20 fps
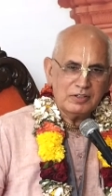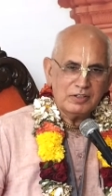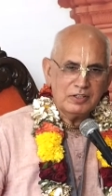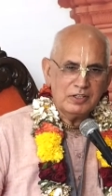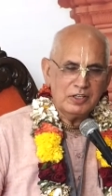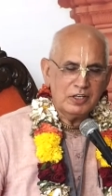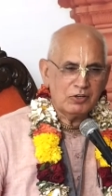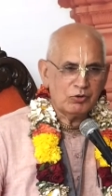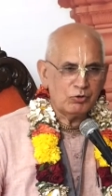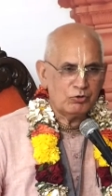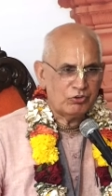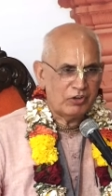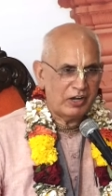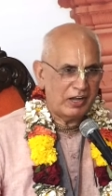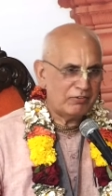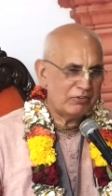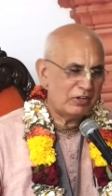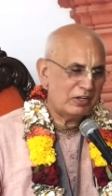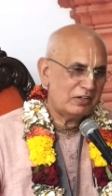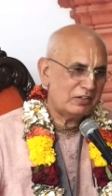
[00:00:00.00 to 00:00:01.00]
he could
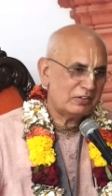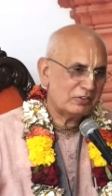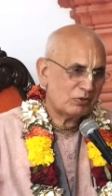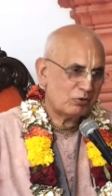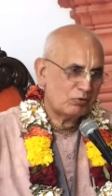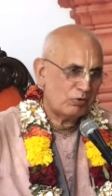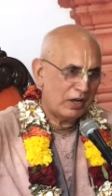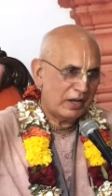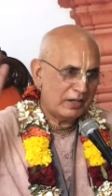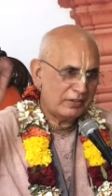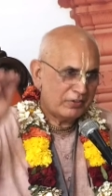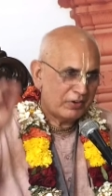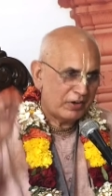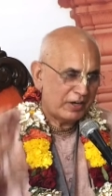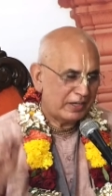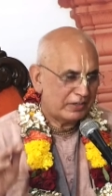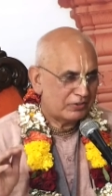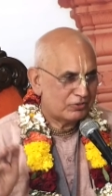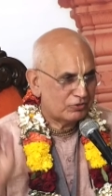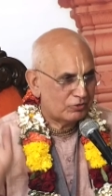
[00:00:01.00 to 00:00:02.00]
travel through
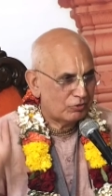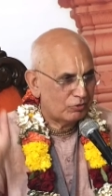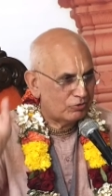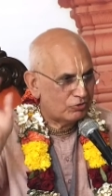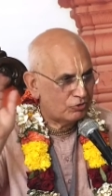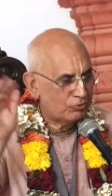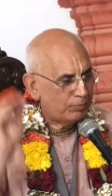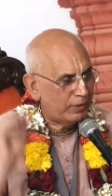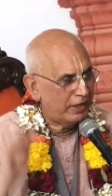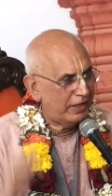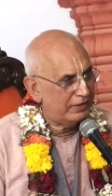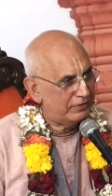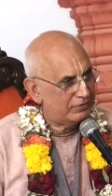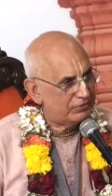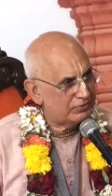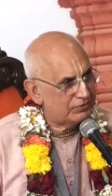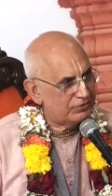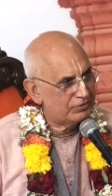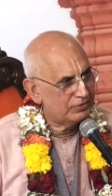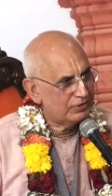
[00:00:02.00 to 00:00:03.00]
Antariksh, through
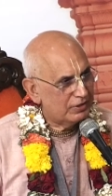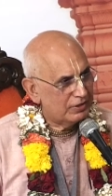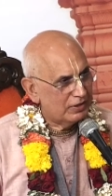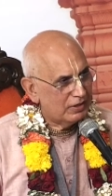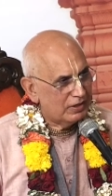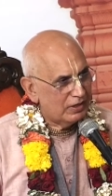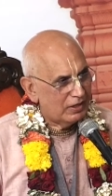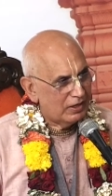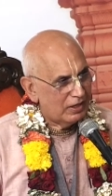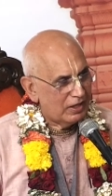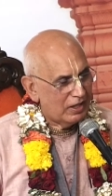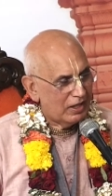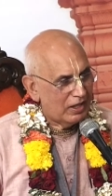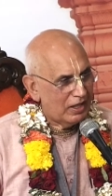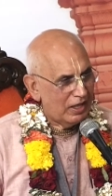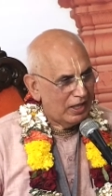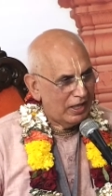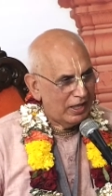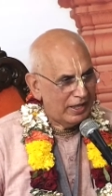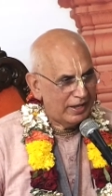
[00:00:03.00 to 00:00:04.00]
space,
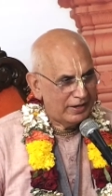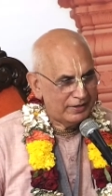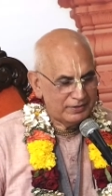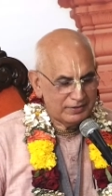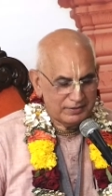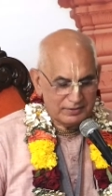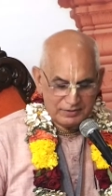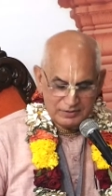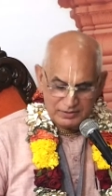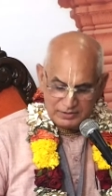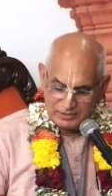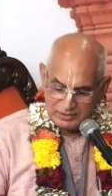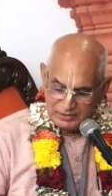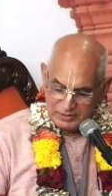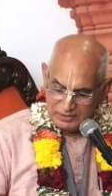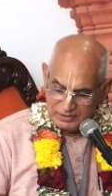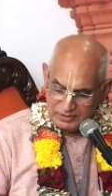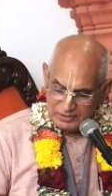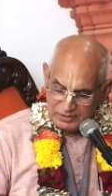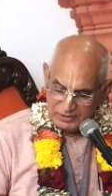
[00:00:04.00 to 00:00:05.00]
and
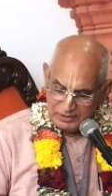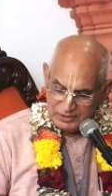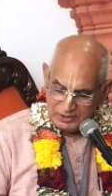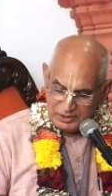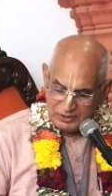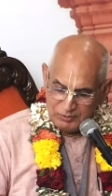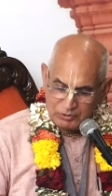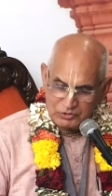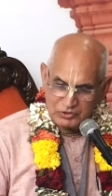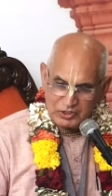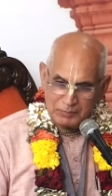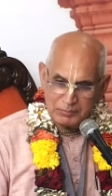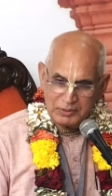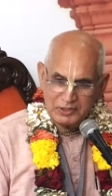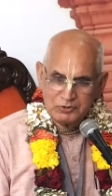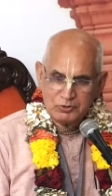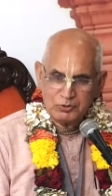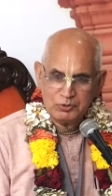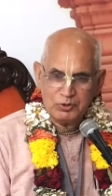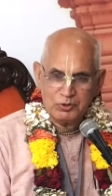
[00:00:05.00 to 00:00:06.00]
he was able
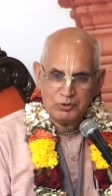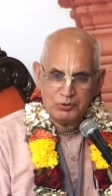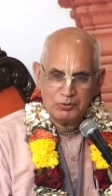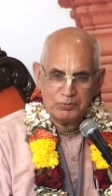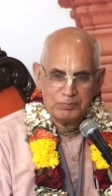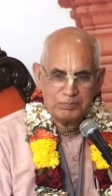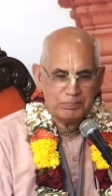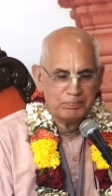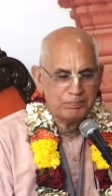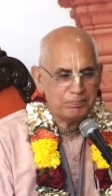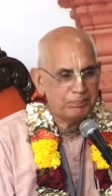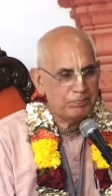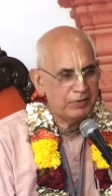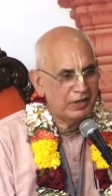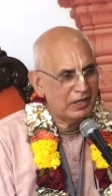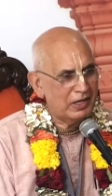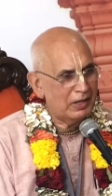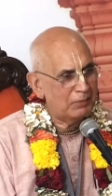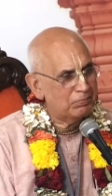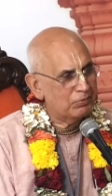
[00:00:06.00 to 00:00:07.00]
to pick
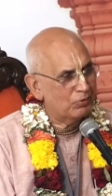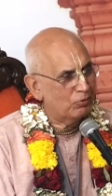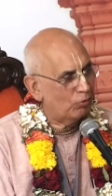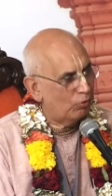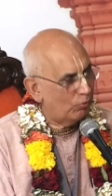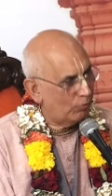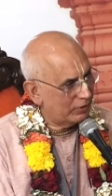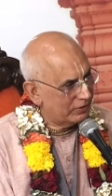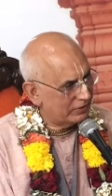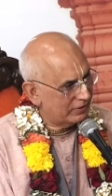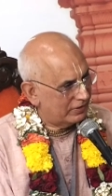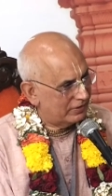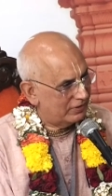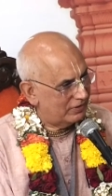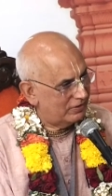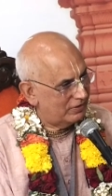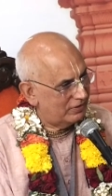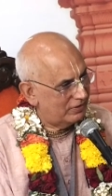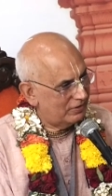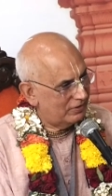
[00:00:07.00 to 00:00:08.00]
up Govardhan
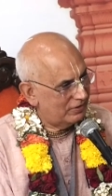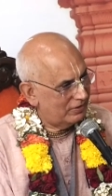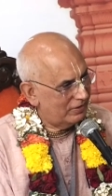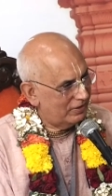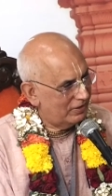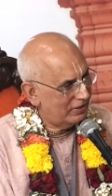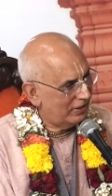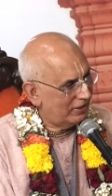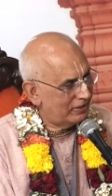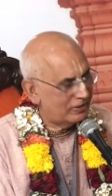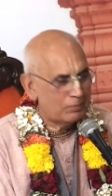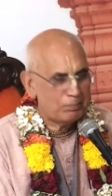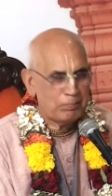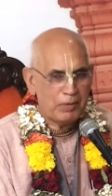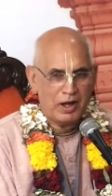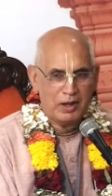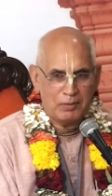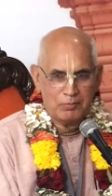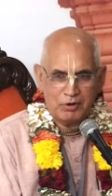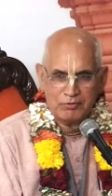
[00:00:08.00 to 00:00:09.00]
in the
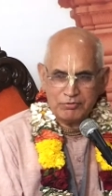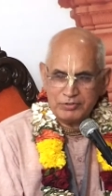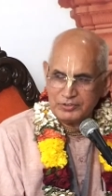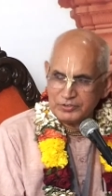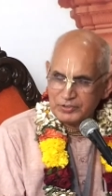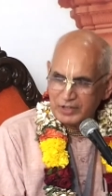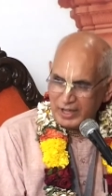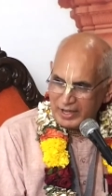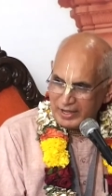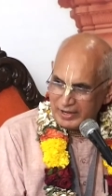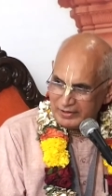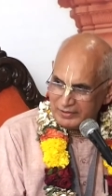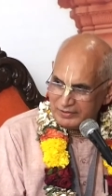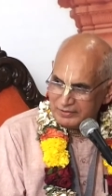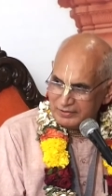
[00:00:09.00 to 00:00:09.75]
palm of his hand.